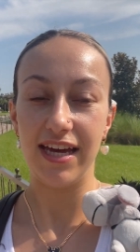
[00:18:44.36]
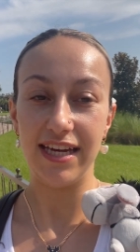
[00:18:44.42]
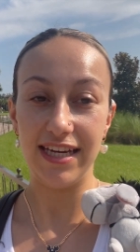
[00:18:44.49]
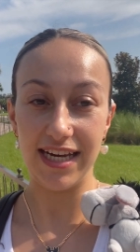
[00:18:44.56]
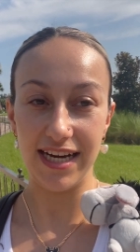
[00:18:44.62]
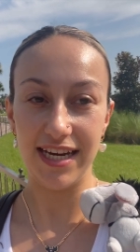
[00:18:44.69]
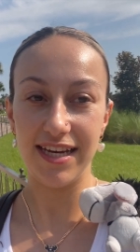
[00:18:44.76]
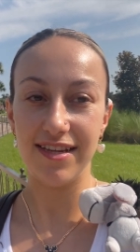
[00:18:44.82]

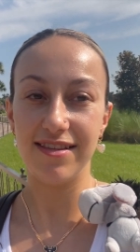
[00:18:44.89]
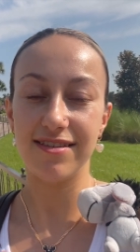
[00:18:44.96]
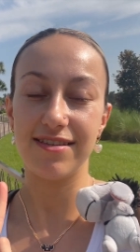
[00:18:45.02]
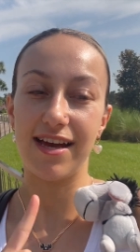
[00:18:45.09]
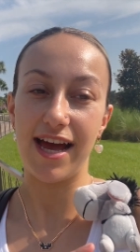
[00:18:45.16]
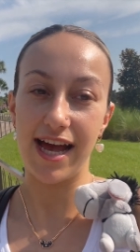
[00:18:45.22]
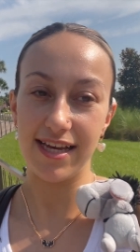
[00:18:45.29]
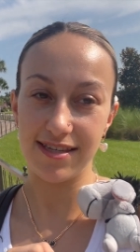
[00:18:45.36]
Gideon's
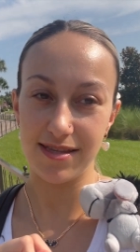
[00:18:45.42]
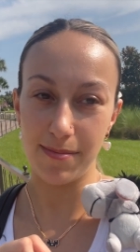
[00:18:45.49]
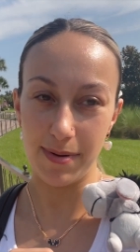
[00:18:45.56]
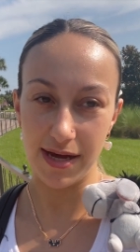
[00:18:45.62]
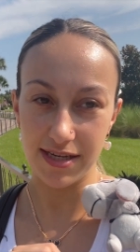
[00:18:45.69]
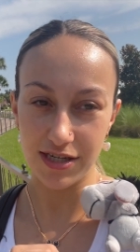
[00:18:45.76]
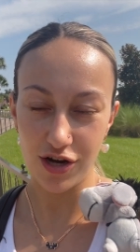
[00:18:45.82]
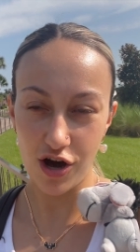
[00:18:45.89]
has the
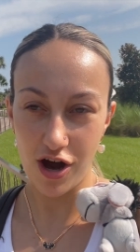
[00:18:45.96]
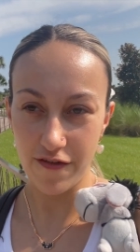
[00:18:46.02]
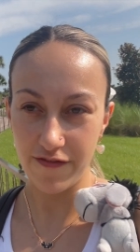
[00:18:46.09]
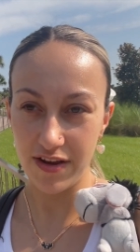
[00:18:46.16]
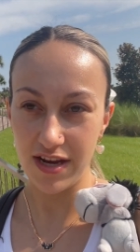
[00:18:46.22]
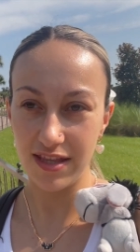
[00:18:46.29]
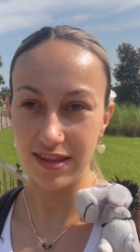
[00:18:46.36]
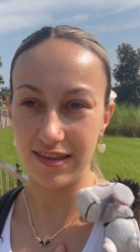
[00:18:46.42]
best
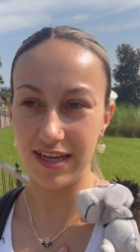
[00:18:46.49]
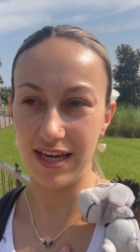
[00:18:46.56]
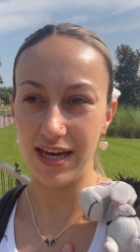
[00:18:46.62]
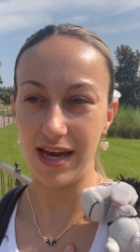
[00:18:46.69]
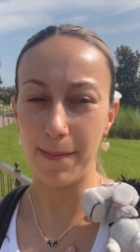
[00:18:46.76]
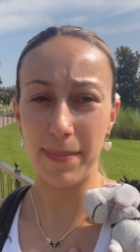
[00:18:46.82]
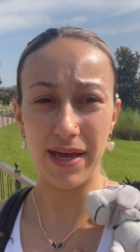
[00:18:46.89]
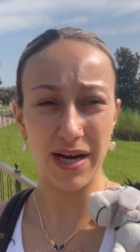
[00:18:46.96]
coffee.
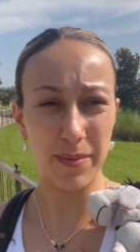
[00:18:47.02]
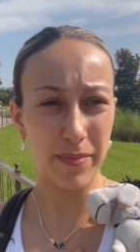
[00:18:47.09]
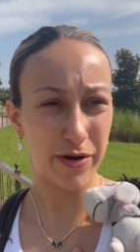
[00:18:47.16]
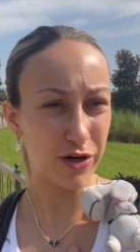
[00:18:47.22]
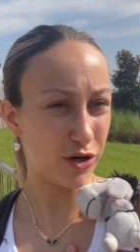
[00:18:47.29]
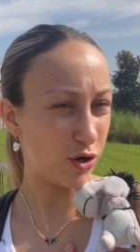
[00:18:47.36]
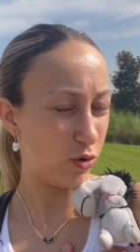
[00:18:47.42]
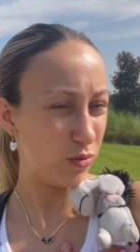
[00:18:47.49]
The peanut
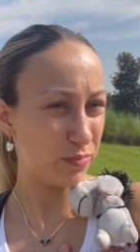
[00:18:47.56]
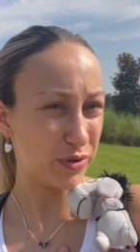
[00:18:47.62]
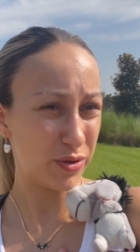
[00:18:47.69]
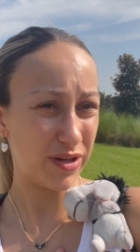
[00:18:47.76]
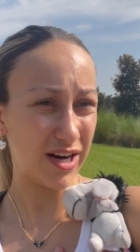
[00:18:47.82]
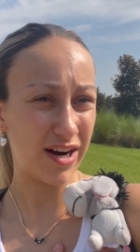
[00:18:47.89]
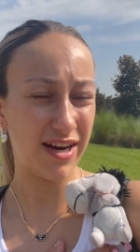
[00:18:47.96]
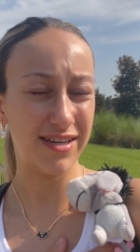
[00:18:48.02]
butter cold brew
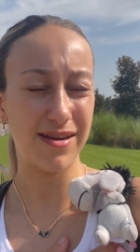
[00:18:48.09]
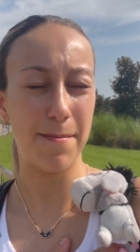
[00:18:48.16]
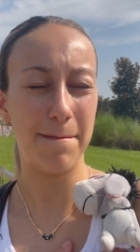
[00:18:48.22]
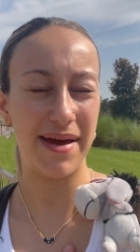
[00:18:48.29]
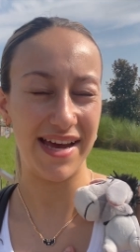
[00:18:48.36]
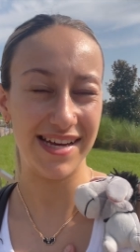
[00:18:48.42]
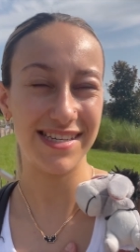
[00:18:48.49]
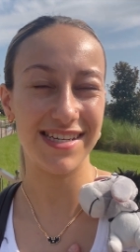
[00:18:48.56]
there is
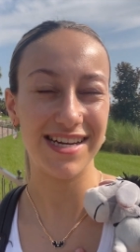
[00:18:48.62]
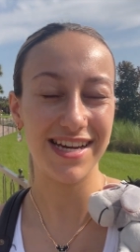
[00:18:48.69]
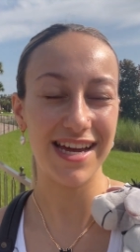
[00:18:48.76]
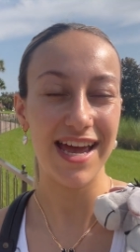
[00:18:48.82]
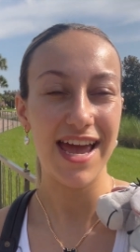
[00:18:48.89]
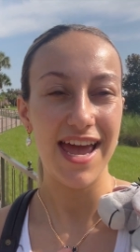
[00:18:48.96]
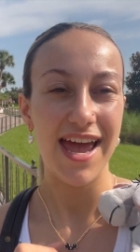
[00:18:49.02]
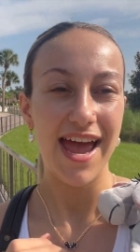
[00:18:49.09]
amazing.
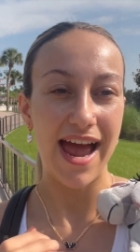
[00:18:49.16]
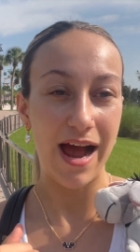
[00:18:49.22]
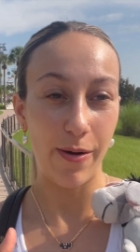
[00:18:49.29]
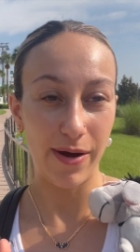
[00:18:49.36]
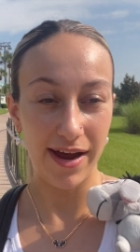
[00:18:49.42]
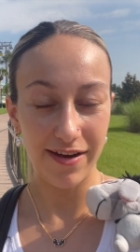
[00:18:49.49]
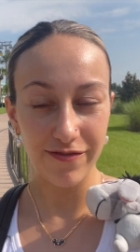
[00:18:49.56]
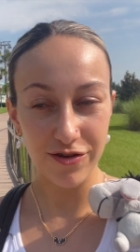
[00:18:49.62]

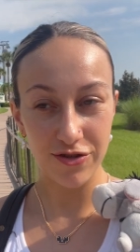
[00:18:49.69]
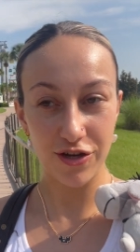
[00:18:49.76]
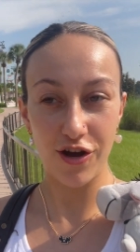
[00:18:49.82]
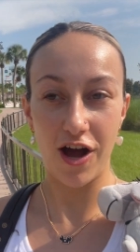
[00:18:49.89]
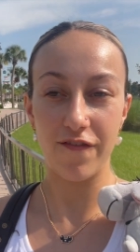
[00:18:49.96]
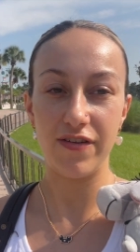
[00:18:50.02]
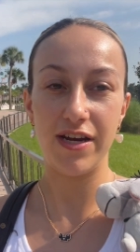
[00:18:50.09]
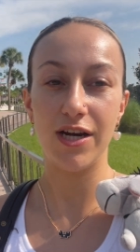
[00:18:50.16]
However, the
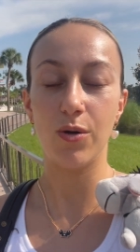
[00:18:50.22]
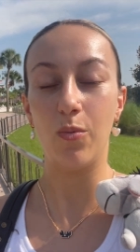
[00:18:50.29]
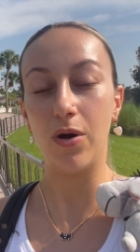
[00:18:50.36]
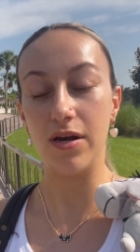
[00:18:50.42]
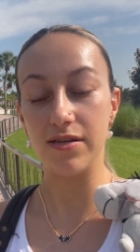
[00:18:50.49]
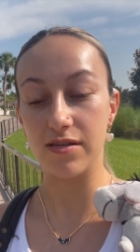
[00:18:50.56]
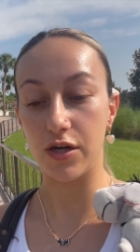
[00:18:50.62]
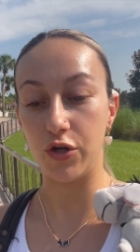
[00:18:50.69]
coffee here
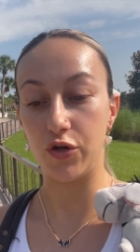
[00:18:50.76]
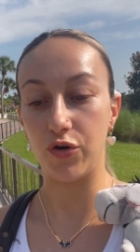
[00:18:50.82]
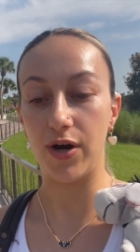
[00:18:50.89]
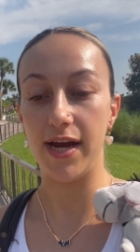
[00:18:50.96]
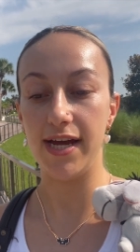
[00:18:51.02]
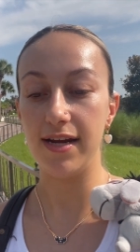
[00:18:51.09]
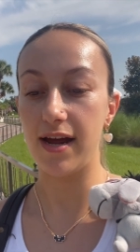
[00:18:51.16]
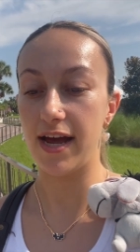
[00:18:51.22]
was
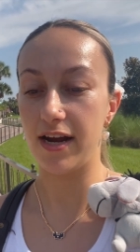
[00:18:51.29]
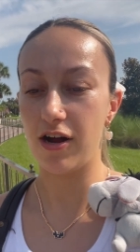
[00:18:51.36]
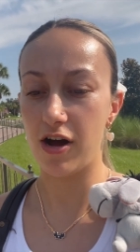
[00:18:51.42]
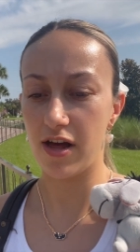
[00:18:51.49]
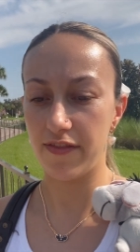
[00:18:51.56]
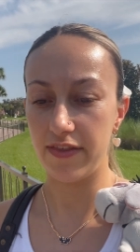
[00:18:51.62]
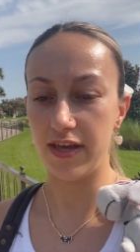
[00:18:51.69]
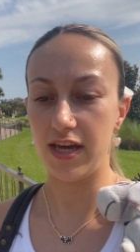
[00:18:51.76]
great. I
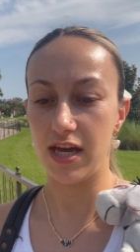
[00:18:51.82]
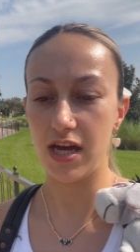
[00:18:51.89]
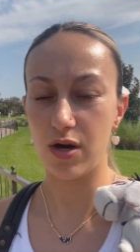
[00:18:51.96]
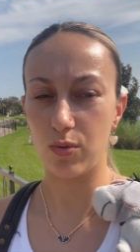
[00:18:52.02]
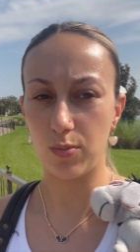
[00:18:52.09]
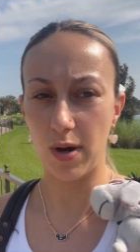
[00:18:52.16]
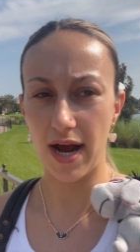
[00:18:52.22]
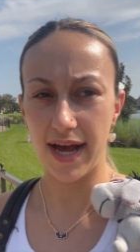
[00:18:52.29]
got
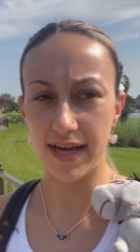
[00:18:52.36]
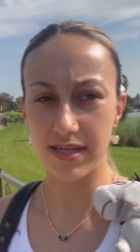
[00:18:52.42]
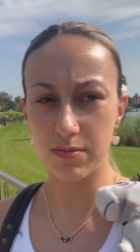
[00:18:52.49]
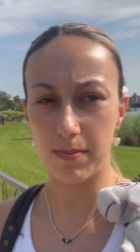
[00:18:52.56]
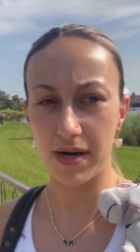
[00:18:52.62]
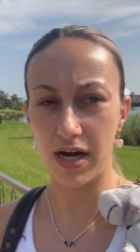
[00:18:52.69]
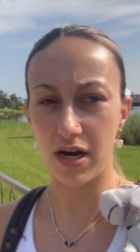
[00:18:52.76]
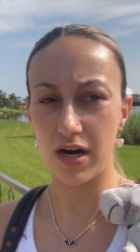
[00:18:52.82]
the
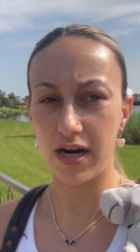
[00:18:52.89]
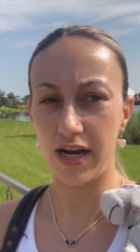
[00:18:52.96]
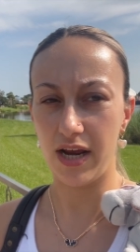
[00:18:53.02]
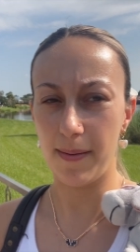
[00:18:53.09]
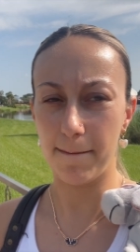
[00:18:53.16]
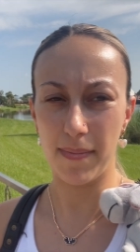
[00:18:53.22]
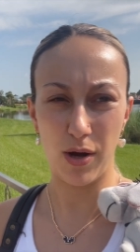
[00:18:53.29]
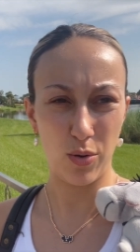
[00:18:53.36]

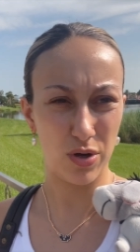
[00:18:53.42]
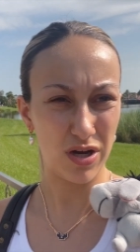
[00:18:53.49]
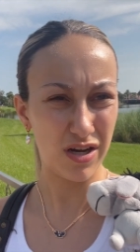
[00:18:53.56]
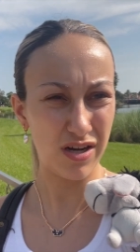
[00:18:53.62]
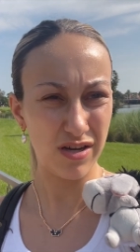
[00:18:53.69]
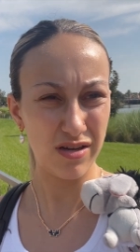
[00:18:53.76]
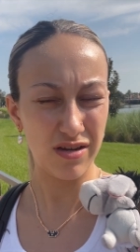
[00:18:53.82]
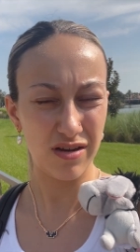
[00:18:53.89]
raspberry
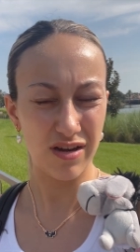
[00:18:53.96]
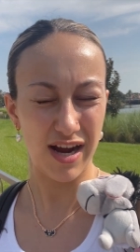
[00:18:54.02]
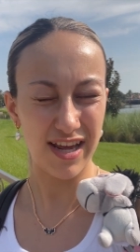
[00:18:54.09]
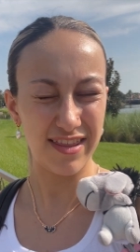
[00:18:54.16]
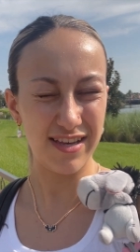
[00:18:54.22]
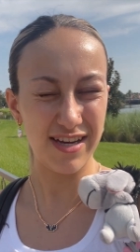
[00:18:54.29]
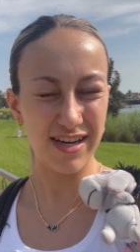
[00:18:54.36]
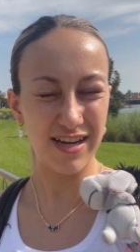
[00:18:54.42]
mocha, I
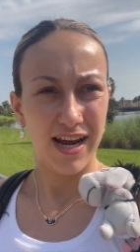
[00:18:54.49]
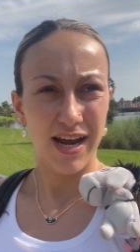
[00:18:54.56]
think.